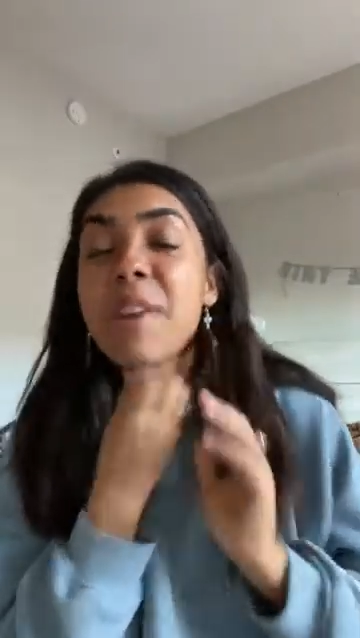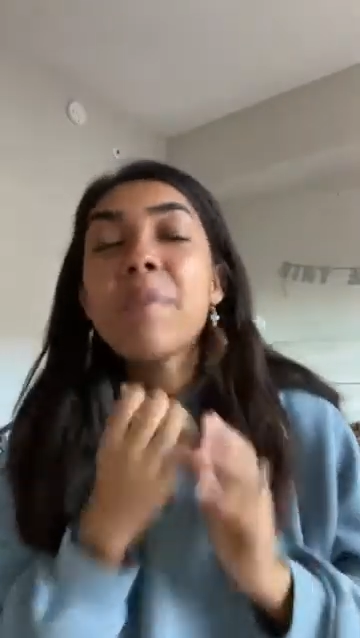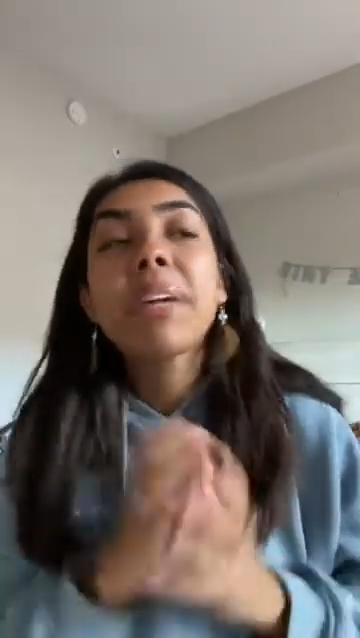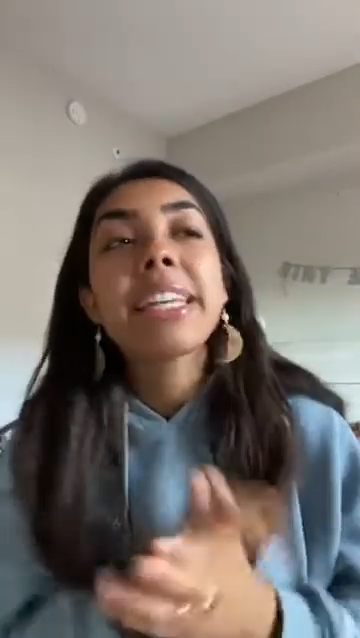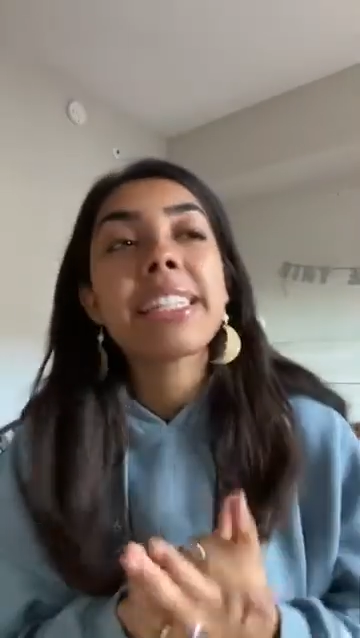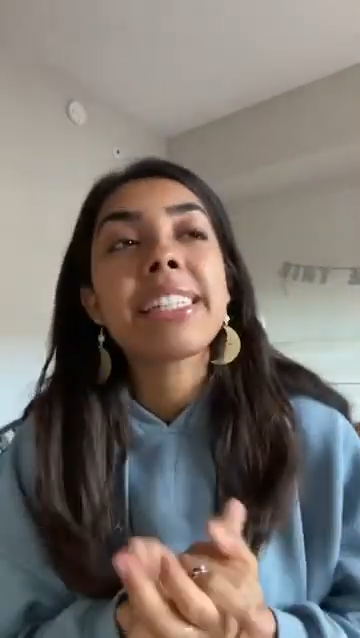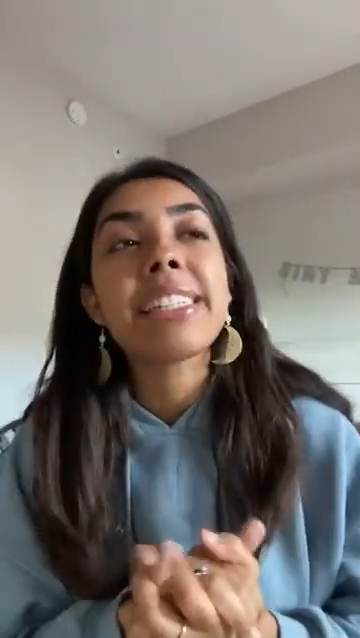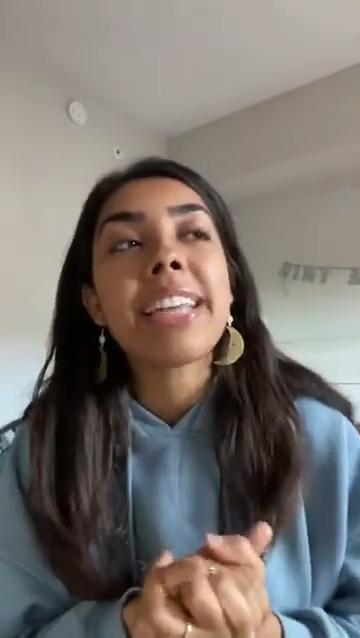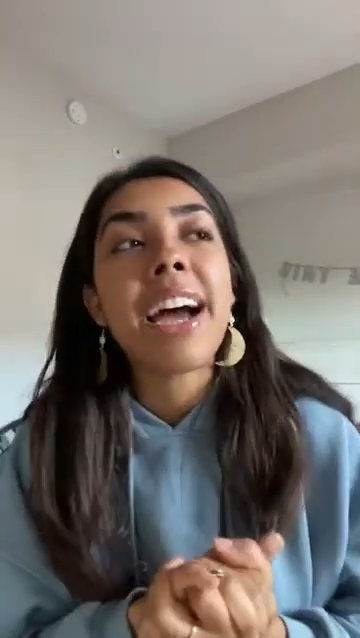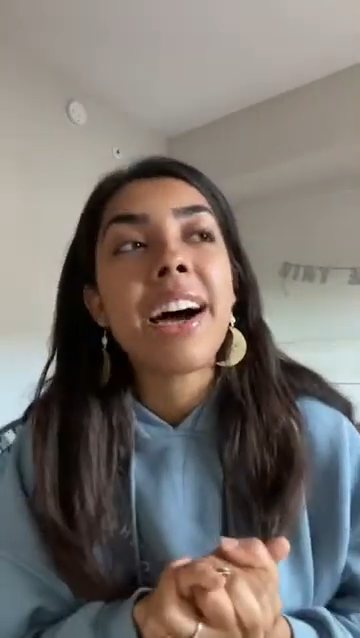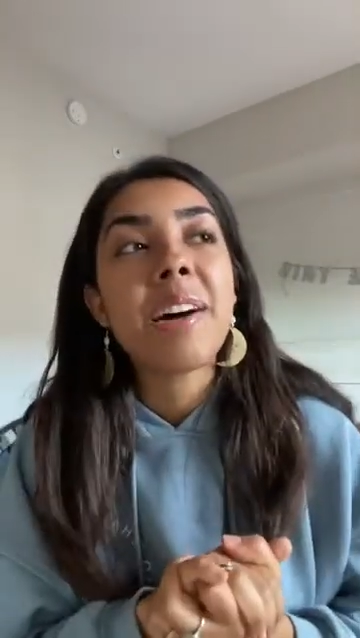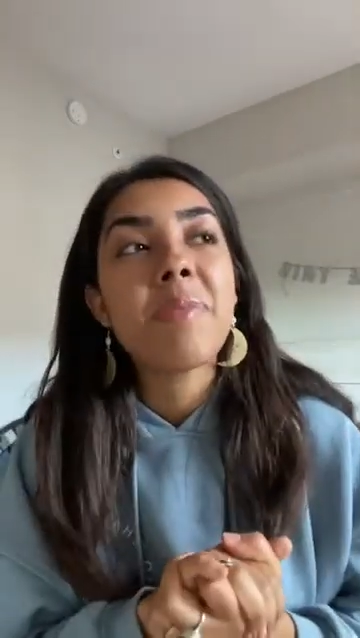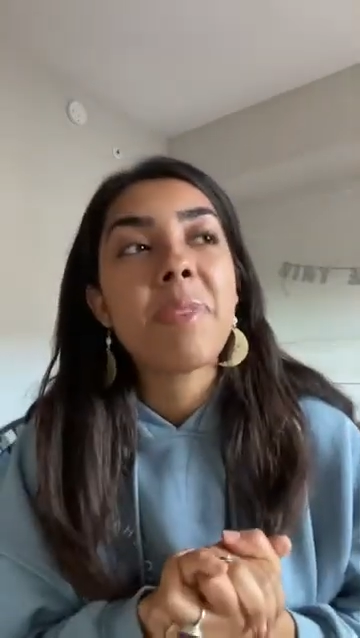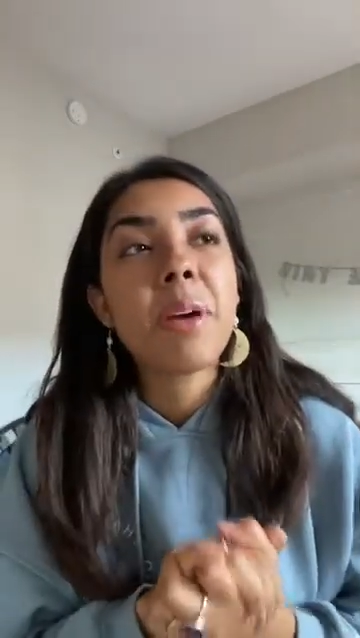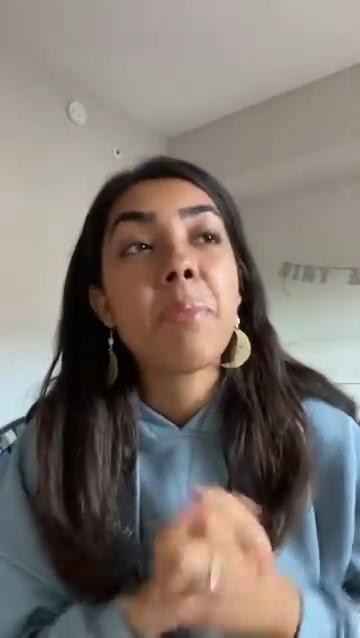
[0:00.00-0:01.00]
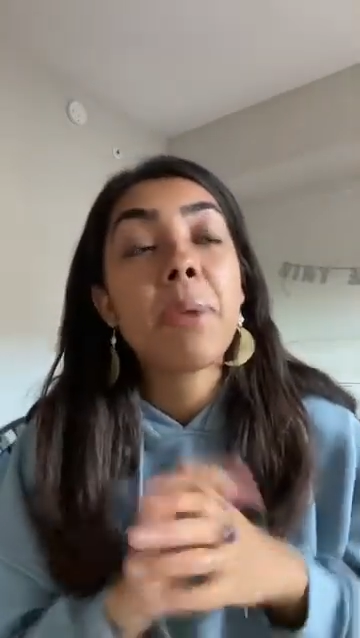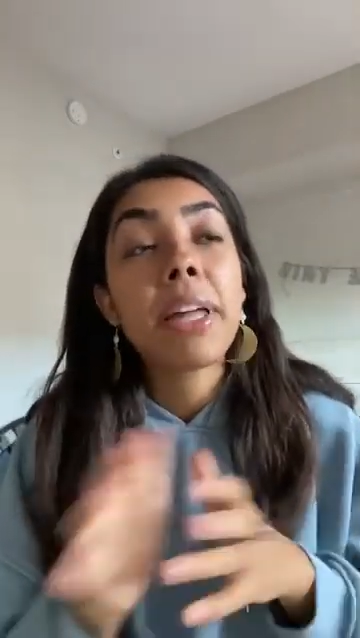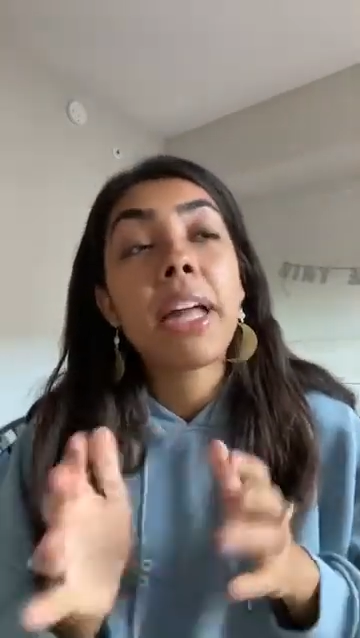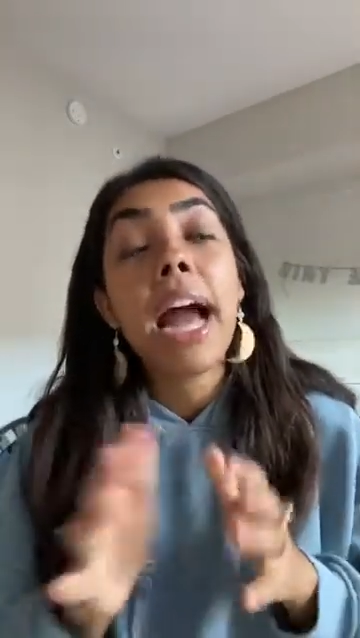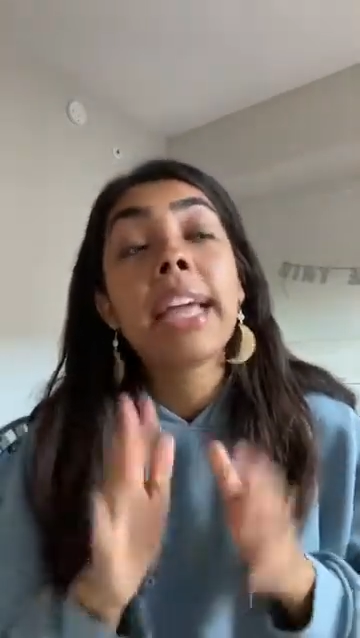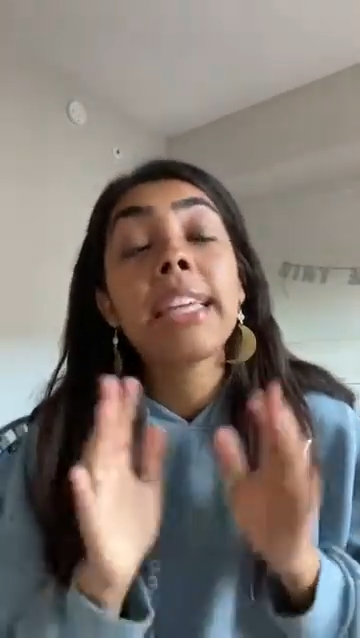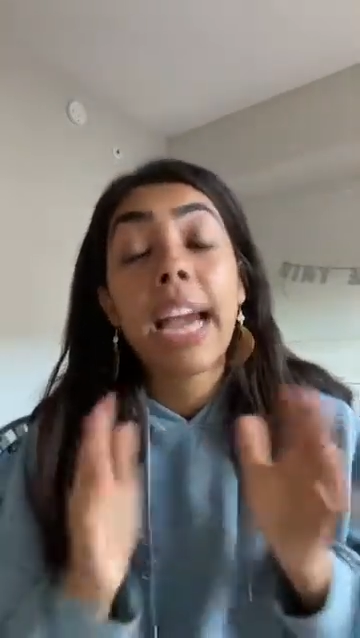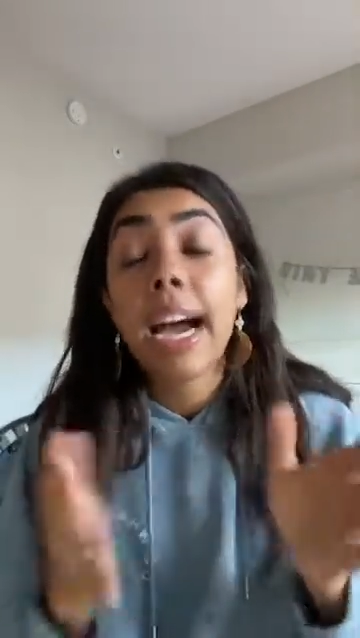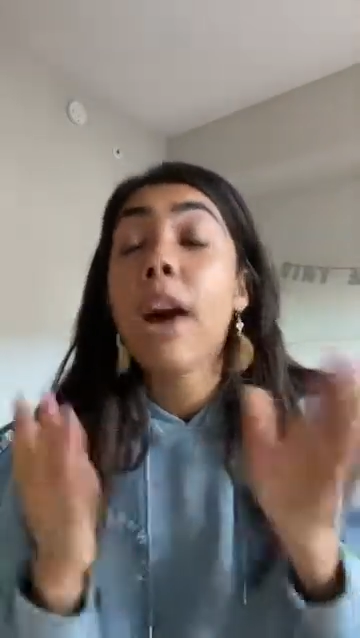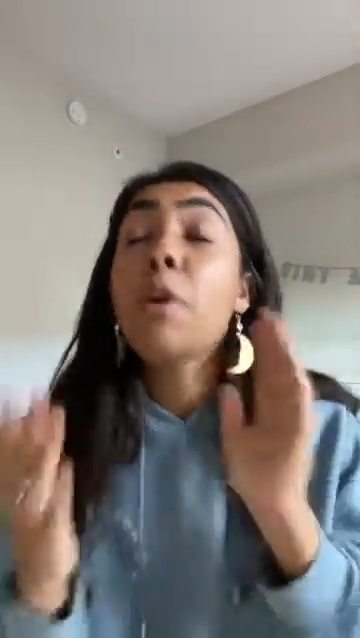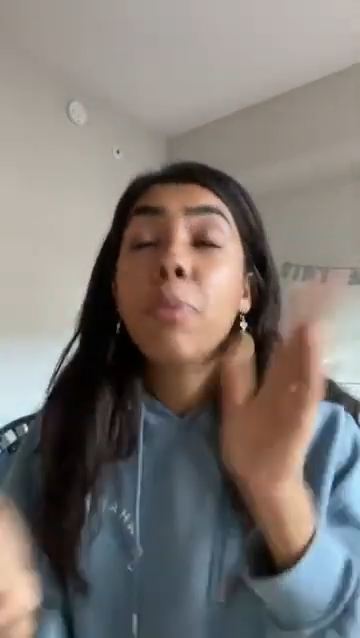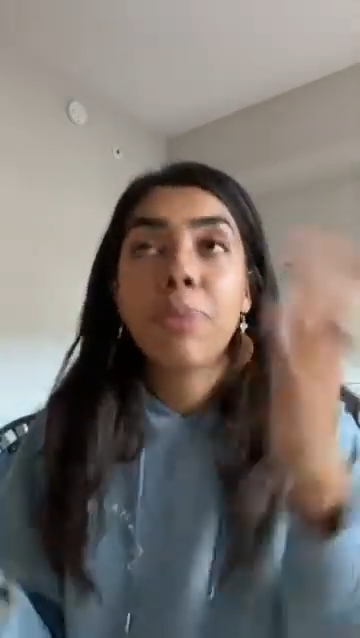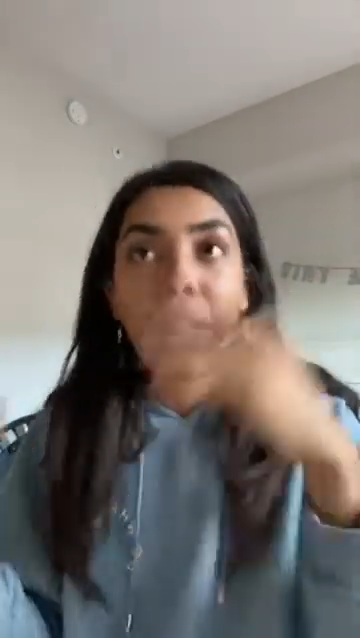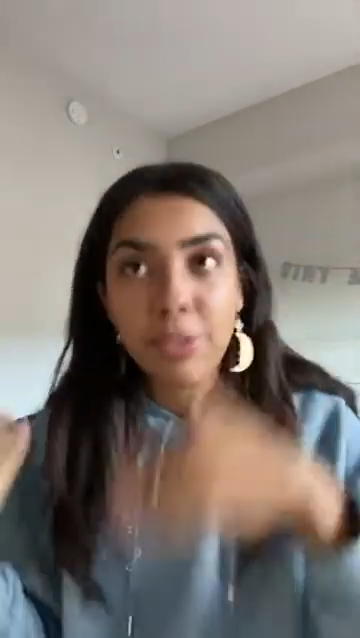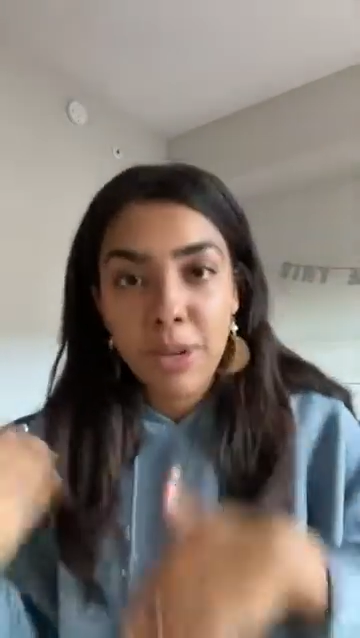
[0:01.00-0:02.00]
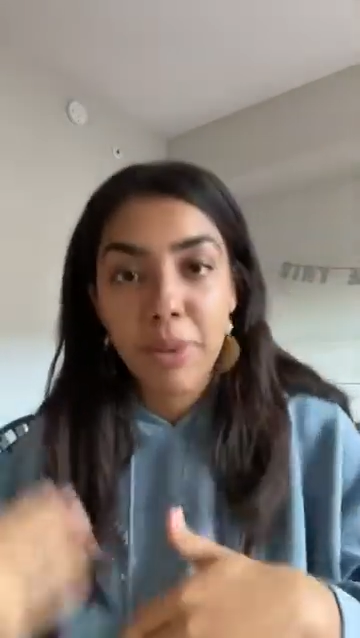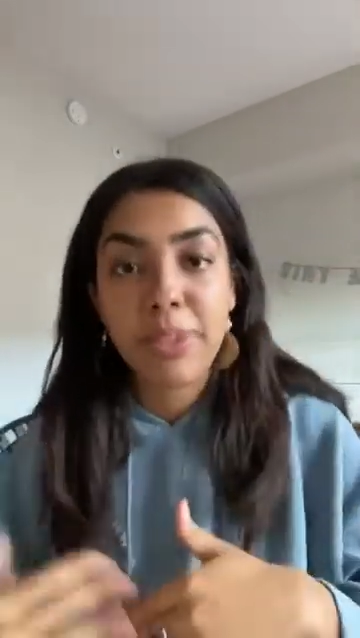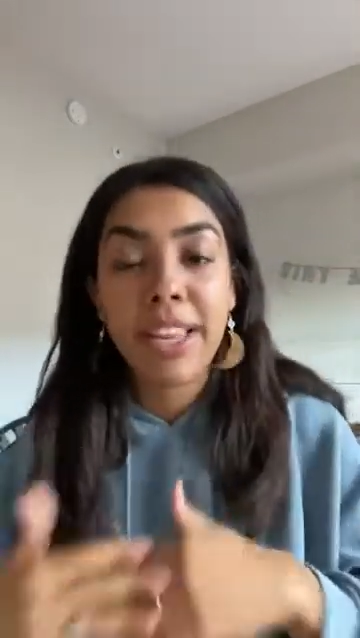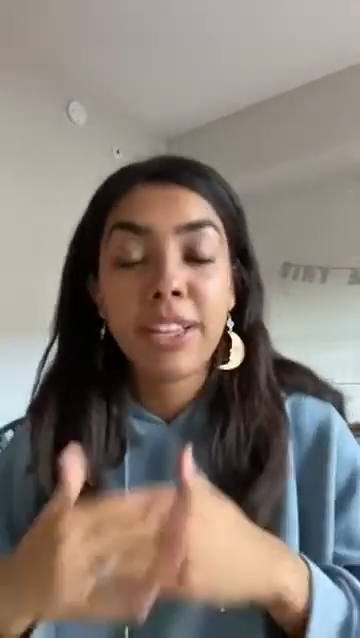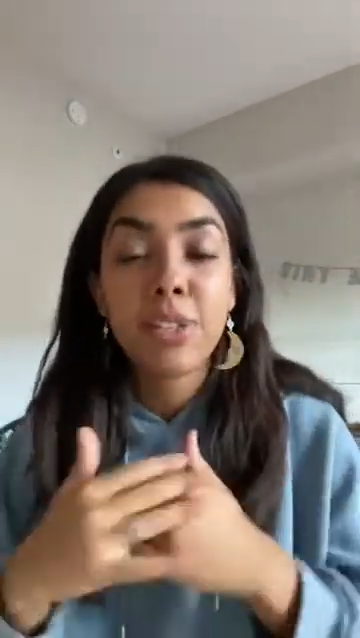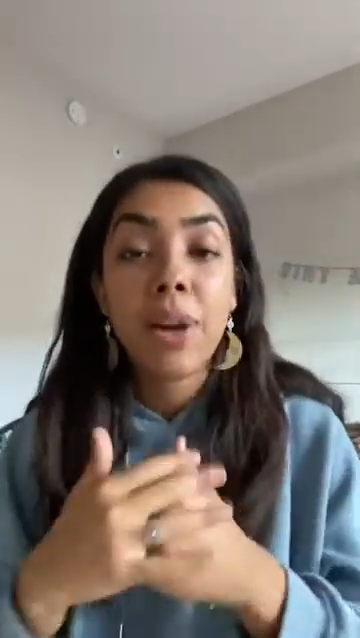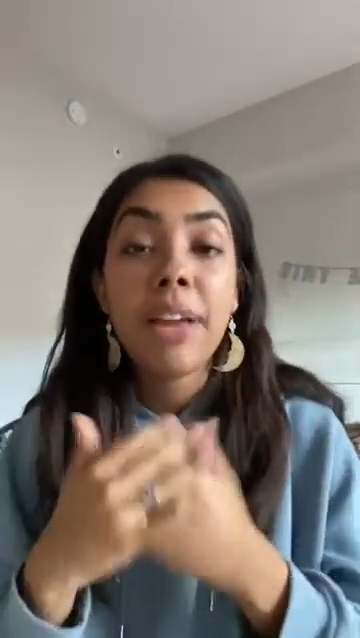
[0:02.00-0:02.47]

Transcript: Because it's, that's what I was saying.